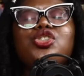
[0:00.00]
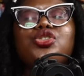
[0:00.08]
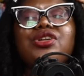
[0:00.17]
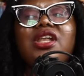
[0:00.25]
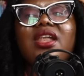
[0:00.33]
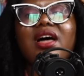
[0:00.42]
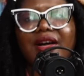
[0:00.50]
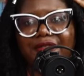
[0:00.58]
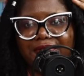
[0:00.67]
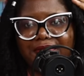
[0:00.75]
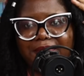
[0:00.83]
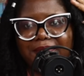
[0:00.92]
love
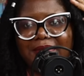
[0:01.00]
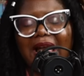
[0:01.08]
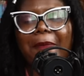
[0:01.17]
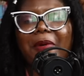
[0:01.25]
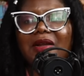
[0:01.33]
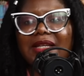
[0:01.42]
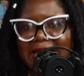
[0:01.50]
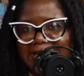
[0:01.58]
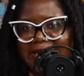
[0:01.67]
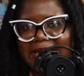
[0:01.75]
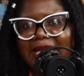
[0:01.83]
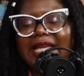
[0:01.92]
about
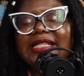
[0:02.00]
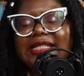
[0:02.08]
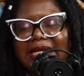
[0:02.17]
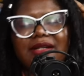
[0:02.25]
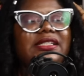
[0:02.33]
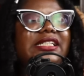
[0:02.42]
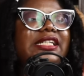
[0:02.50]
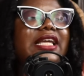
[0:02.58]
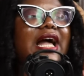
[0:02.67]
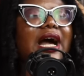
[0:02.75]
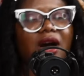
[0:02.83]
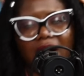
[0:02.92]
Lady Tilly
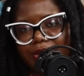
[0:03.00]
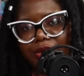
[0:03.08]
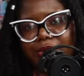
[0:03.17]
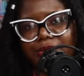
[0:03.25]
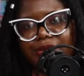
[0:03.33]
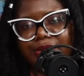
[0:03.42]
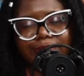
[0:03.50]
Arnold?